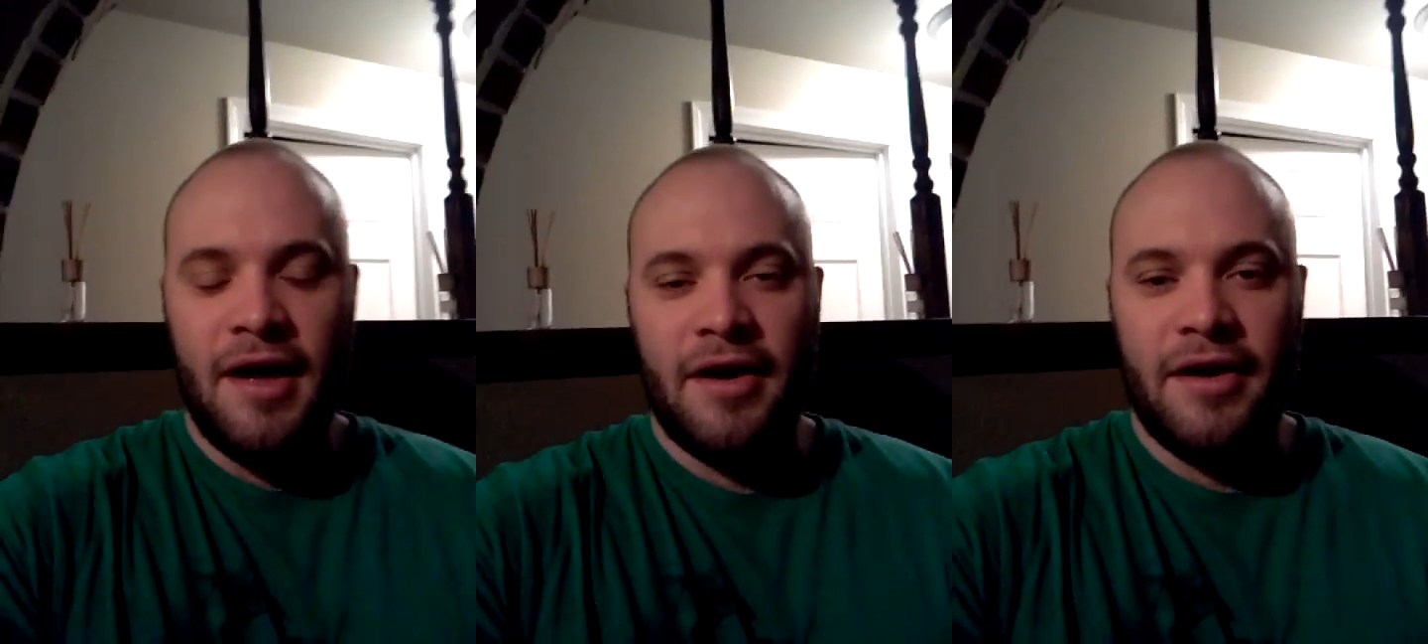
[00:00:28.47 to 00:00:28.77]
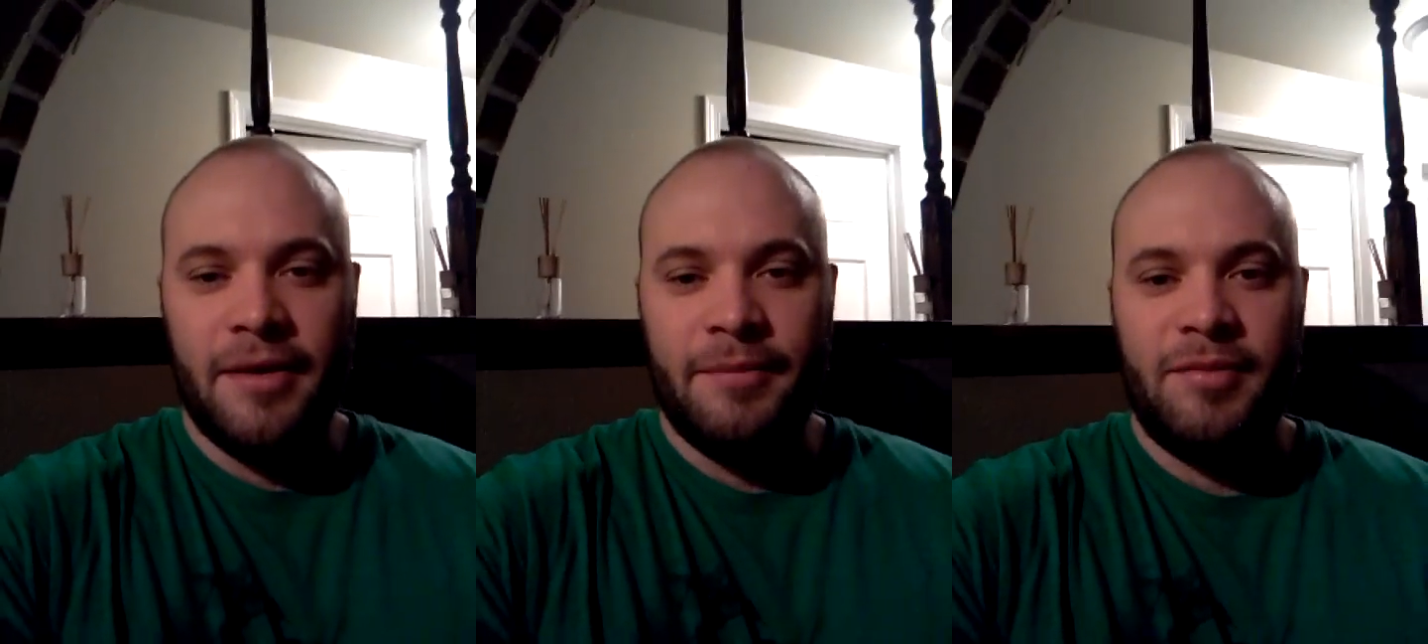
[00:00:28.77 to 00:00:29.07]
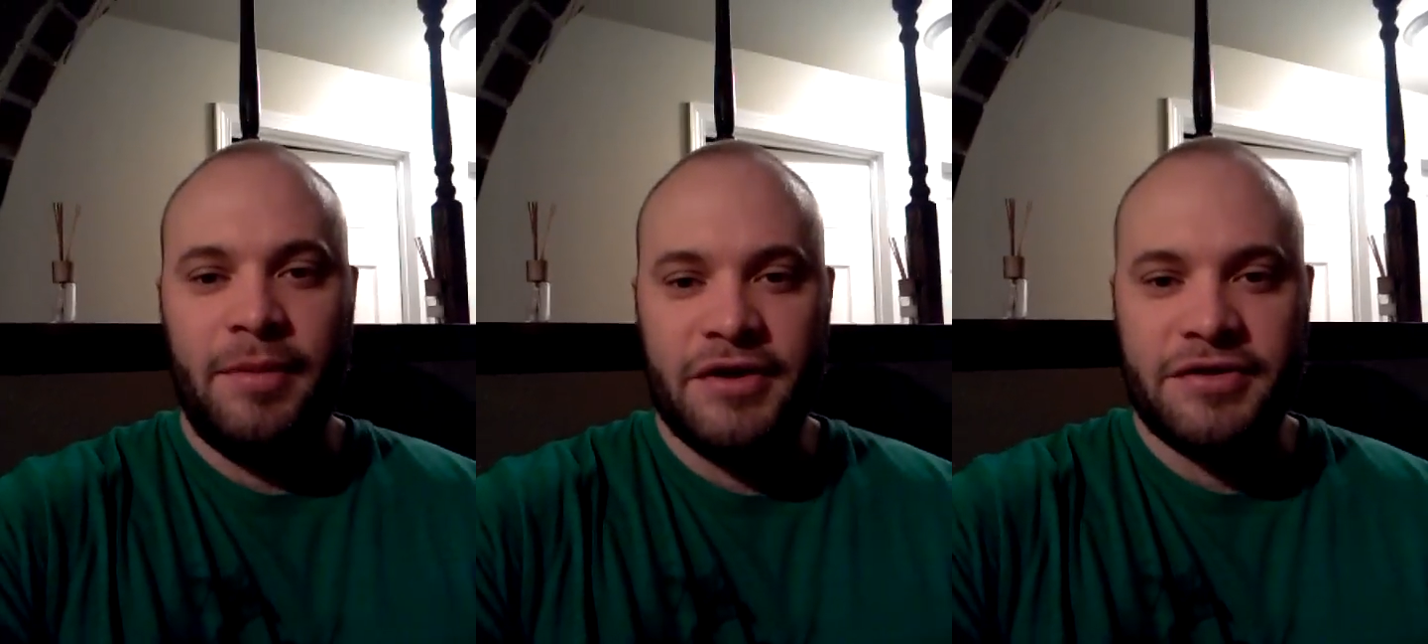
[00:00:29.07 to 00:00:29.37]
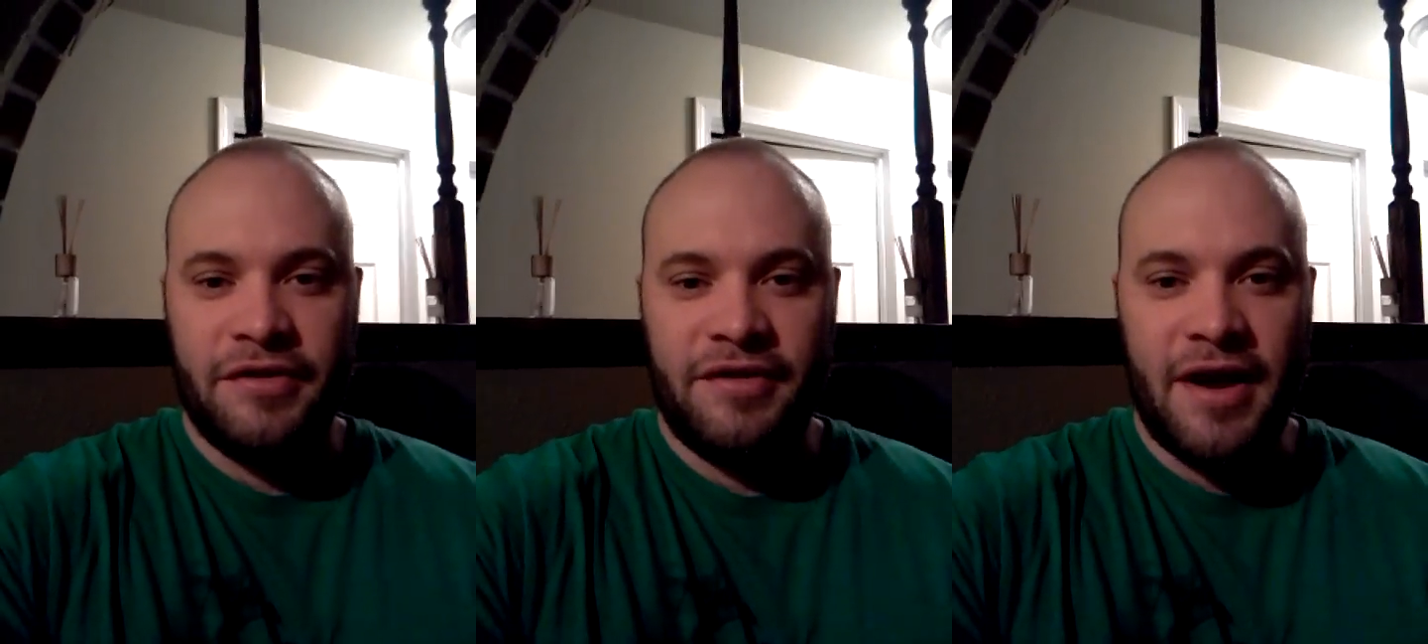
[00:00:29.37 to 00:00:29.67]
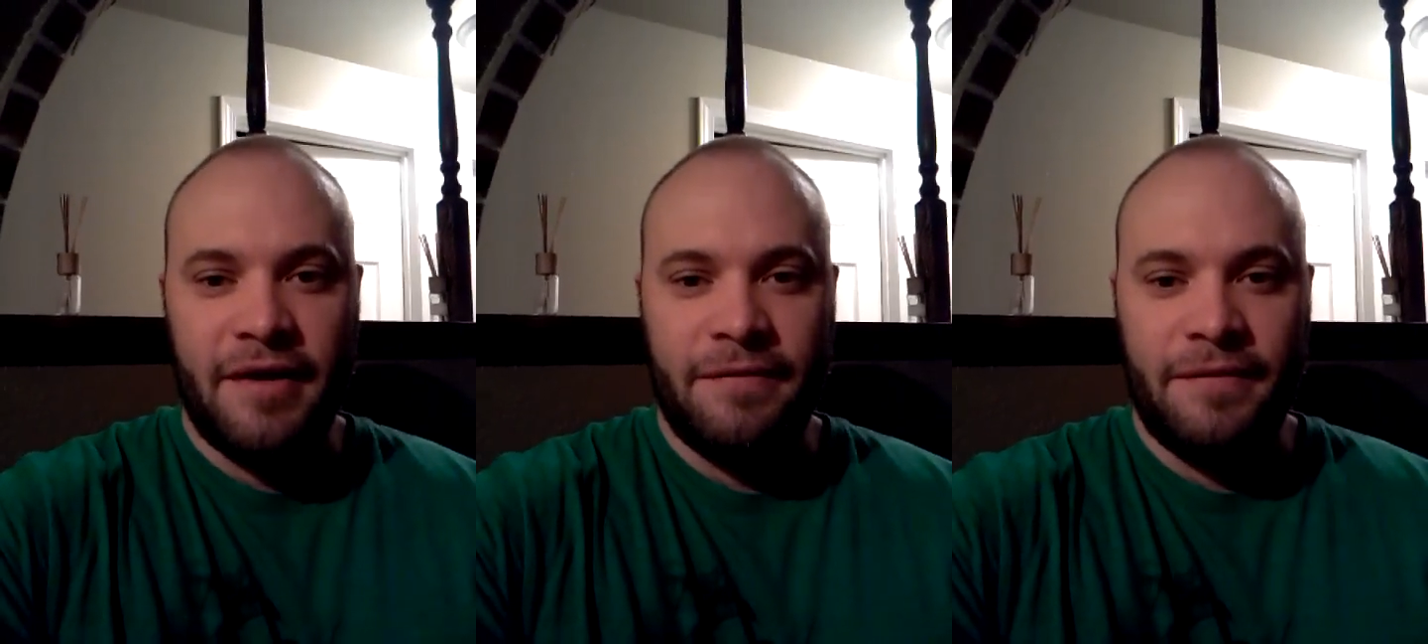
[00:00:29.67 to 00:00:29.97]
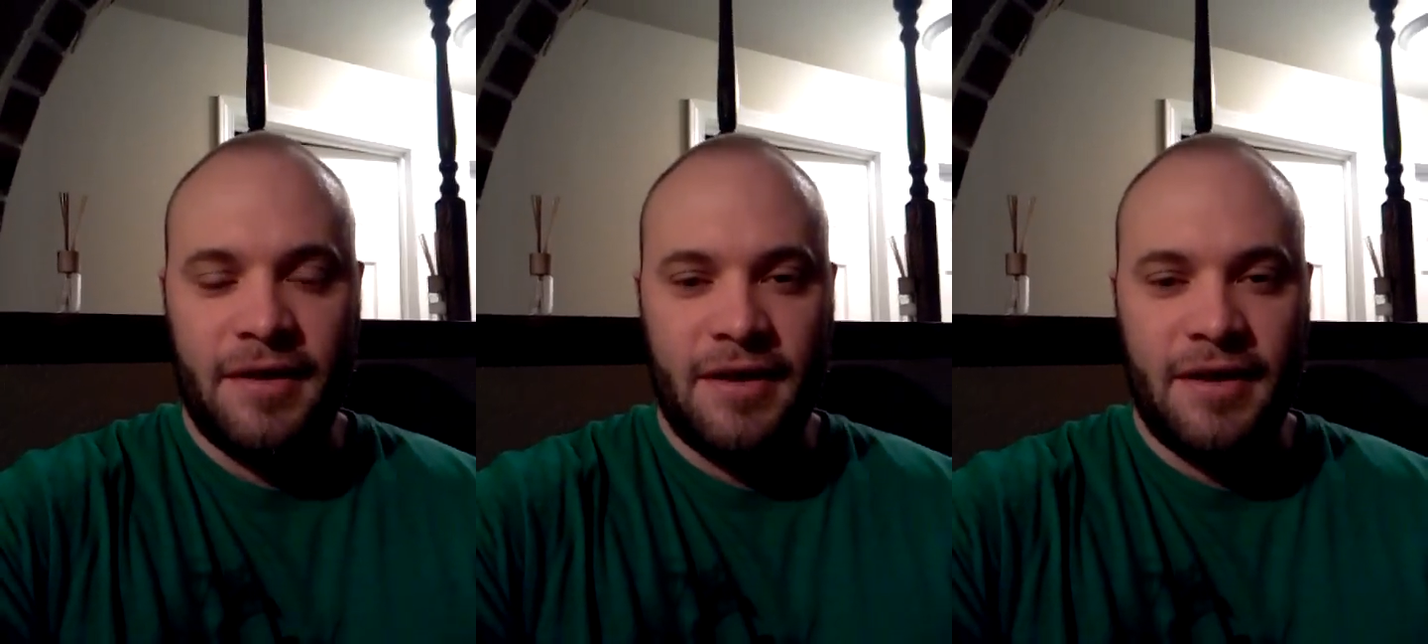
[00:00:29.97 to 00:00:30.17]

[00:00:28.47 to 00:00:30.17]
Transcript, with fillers: um, spiritual stuff,